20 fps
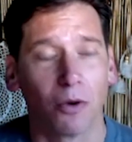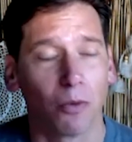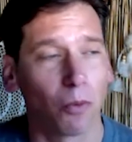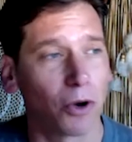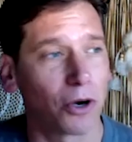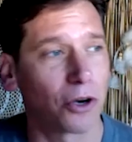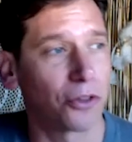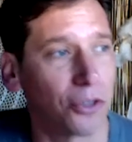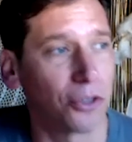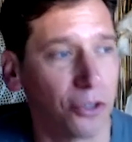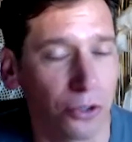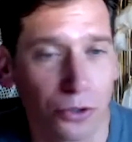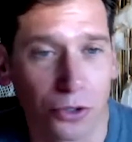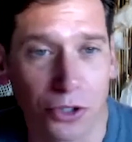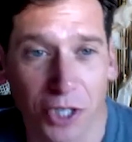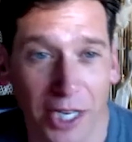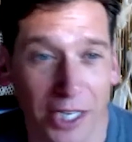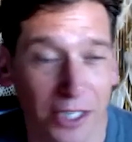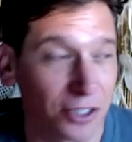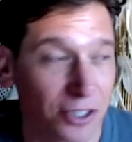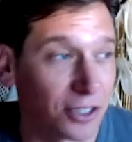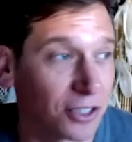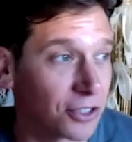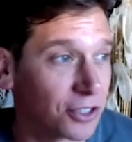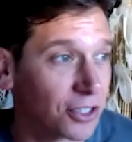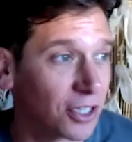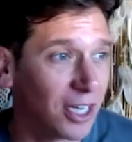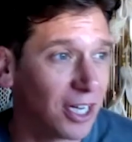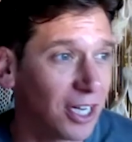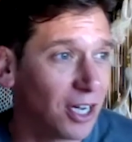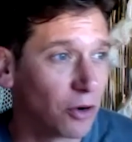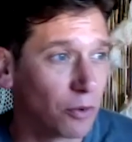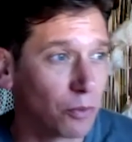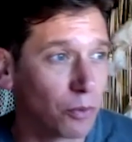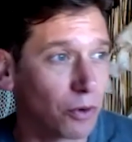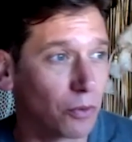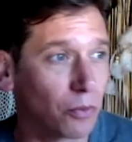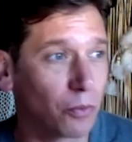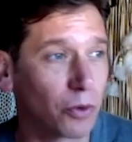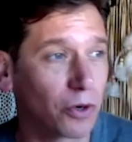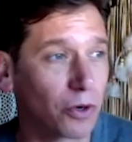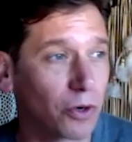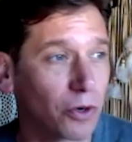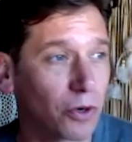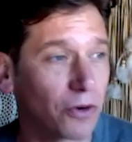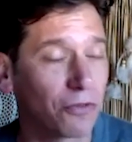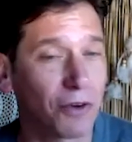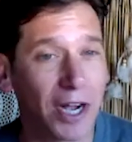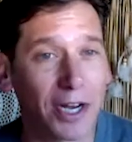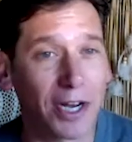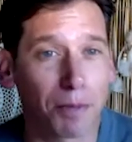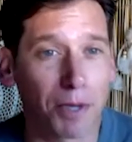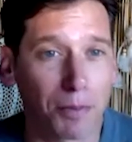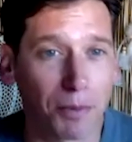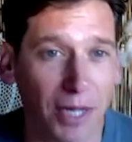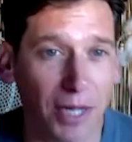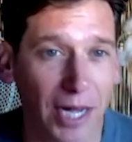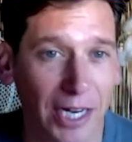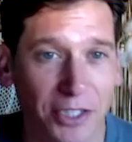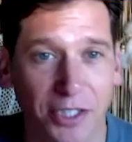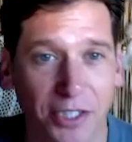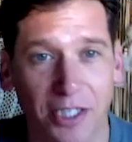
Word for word: what are the use cases, we're finding people actually